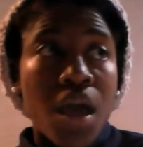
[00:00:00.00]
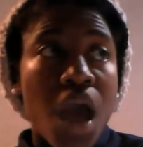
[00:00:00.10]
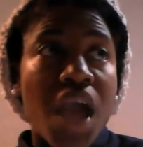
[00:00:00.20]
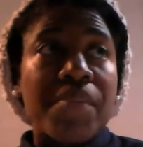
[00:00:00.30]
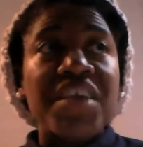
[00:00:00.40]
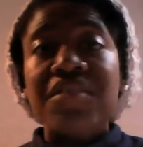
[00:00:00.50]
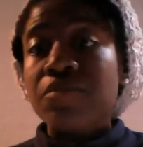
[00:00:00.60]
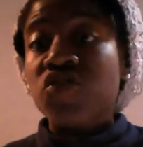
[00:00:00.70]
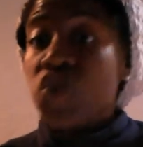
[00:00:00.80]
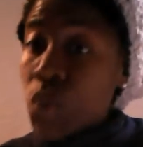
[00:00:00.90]
I make some
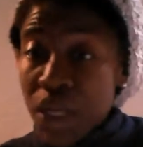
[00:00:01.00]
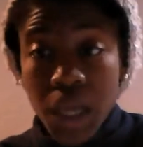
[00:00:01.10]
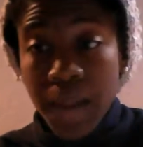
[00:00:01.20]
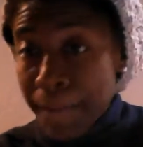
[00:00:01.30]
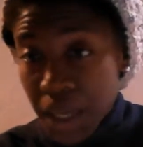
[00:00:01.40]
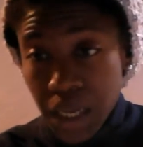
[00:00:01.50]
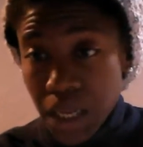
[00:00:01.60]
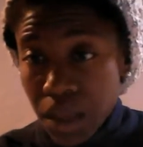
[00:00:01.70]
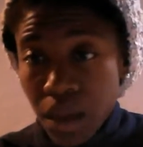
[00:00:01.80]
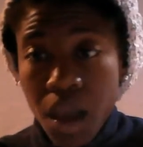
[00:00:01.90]
chewing gum
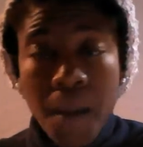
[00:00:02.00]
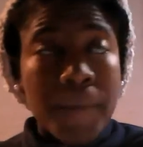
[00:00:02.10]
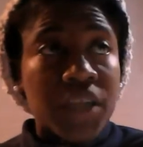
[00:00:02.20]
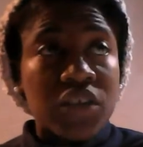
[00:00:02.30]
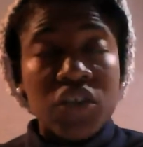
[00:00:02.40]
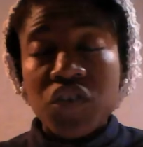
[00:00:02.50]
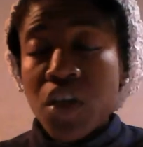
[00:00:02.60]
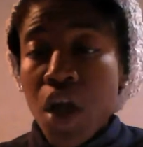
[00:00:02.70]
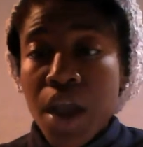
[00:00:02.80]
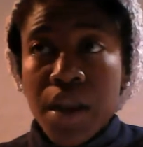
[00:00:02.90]
money by teaching
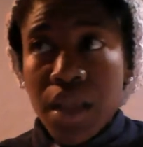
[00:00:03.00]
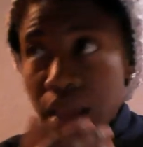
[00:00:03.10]
art,